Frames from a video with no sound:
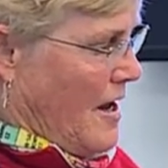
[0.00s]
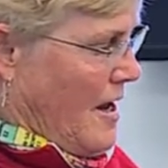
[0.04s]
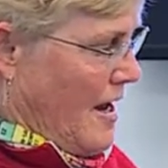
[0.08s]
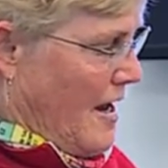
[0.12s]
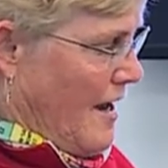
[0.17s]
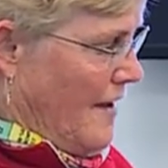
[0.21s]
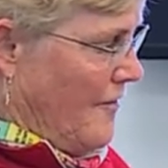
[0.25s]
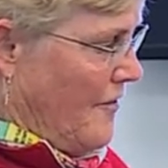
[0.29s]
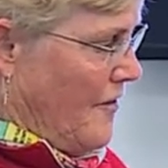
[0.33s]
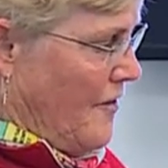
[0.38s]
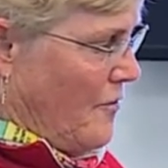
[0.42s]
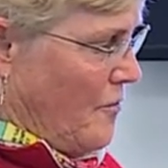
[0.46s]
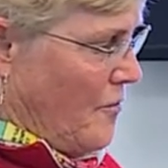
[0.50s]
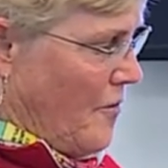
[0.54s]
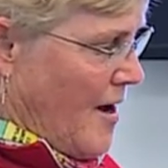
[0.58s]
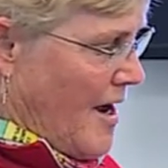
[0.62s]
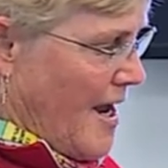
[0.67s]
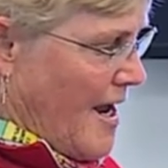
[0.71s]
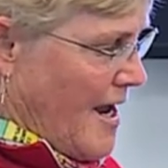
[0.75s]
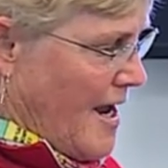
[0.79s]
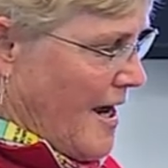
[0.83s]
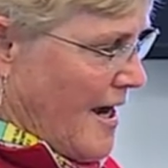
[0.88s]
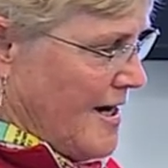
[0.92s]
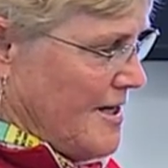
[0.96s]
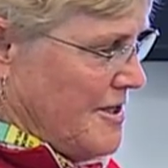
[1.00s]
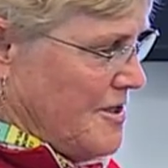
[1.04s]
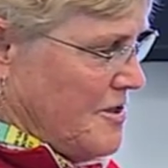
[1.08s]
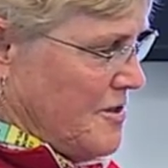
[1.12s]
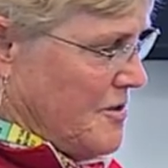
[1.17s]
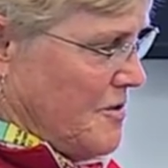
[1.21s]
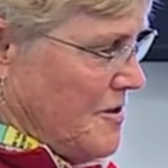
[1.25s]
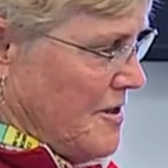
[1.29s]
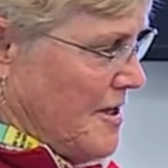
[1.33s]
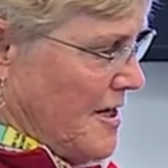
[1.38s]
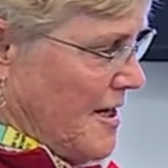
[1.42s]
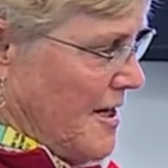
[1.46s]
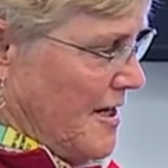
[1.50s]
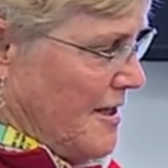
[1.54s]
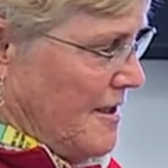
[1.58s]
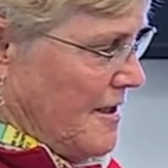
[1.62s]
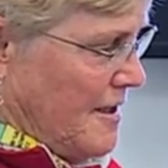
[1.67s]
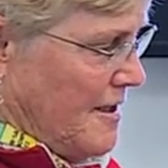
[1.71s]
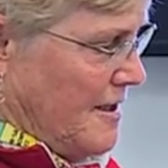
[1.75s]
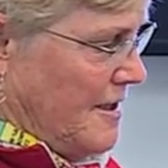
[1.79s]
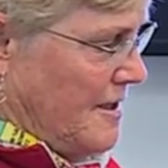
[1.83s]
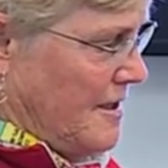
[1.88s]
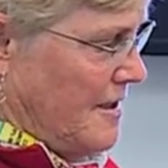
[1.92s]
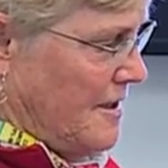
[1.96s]
And the way I do that
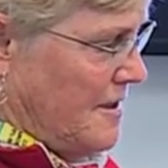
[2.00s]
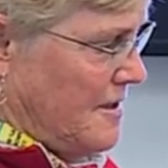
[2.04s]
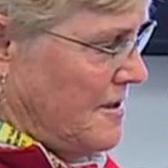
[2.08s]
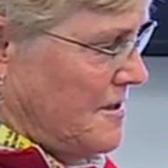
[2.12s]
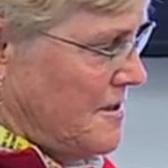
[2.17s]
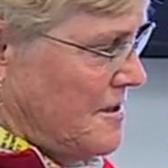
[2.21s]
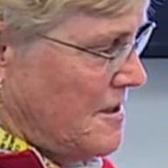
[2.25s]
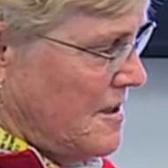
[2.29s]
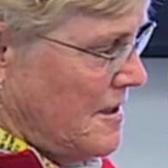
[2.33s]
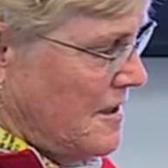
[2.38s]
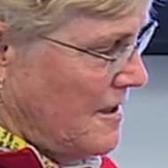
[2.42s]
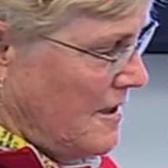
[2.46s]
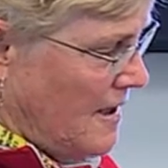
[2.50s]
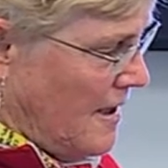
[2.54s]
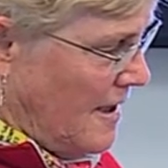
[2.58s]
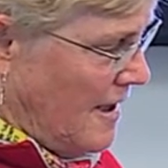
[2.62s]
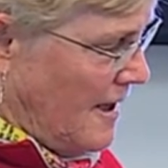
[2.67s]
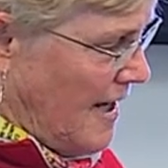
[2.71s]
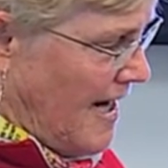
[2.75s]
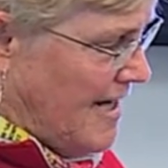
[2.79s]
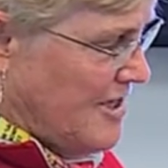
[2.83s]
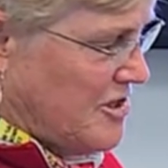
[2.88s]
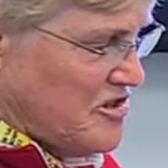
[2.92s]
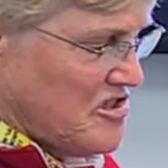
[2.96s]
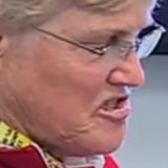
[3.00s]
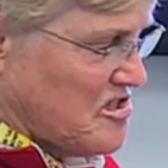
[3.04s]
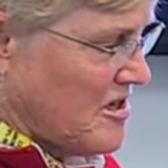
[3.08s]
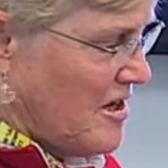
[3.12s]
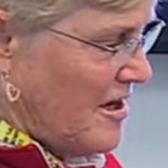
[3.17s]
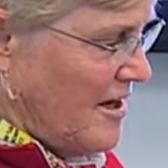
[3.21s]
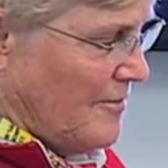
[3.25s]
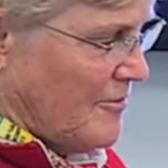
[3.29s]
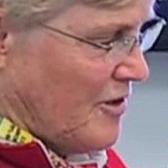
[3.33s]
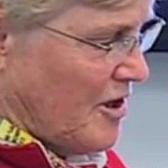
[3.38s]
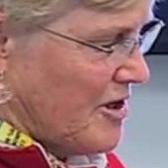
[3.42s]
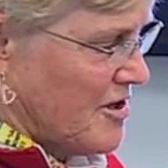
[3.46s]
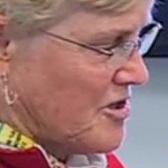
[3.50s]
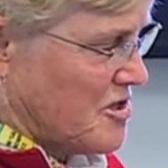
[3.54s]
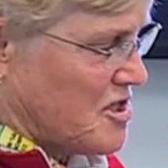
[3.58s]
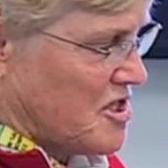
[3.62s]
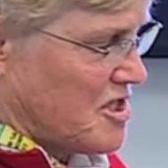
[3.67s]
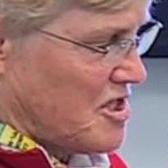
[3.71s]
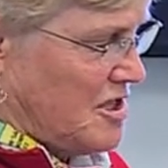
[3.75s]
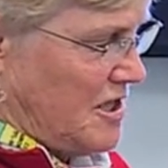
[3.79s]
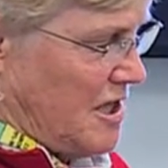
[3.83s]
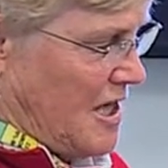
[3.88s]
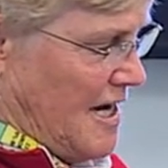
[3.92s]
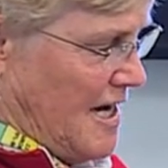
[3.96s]
is I'm going to
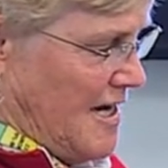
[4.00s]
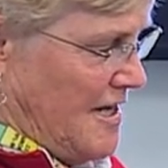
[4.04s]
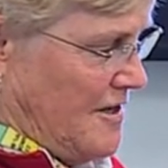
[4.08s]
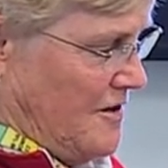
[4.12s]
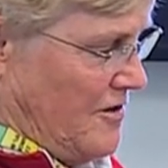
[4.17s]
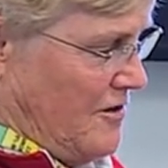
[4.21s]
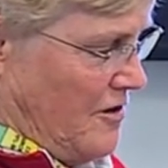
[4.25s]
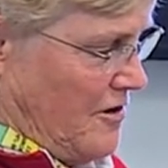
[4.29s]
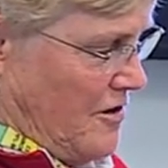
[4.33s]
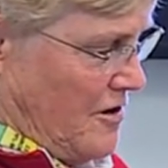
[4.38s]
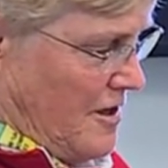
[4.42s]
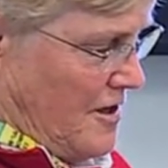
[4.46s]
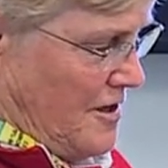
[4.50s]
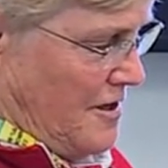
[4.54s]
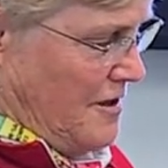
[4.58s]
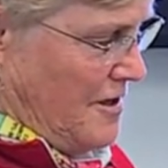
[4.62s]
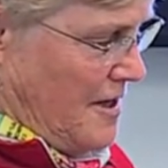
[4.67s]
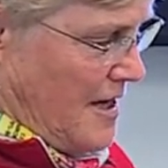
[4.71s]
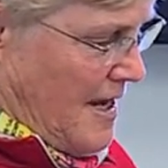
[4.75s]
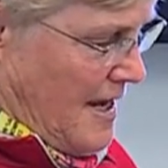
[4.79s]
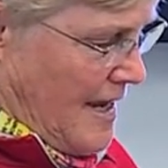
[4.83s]
slide it on,